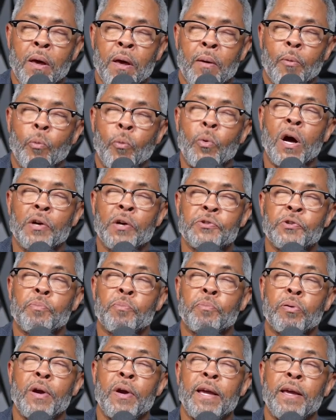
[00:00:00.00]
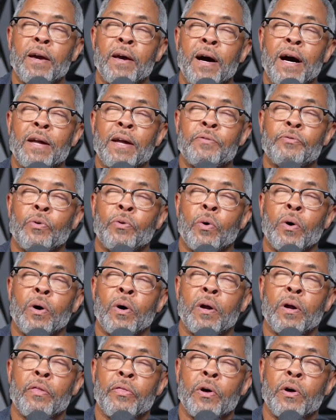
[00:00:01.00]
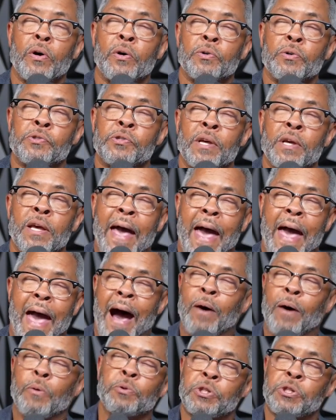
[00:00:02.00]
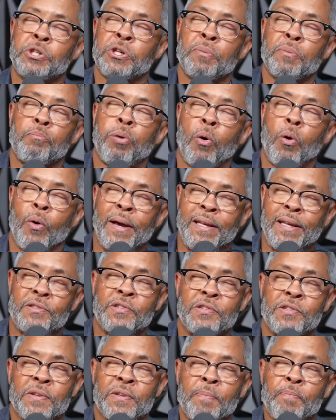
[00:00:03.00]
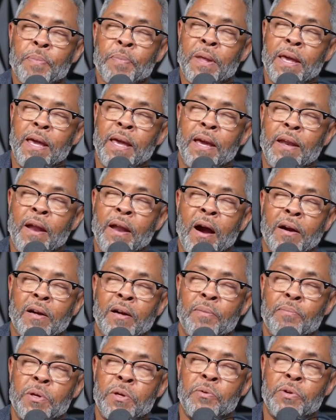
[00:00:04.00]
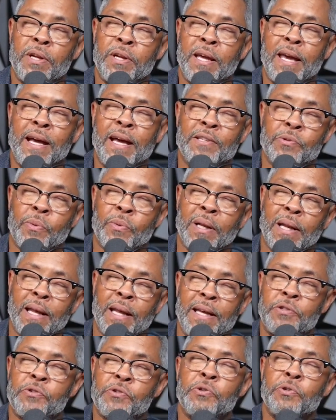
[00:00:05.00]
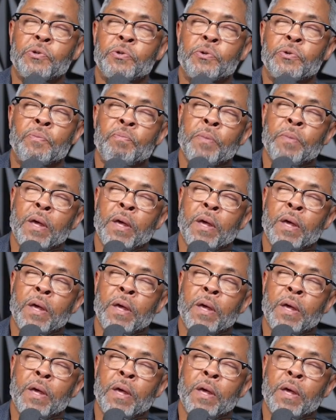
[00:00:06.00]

But we also pray, God, for those ouch points in our community as it relates to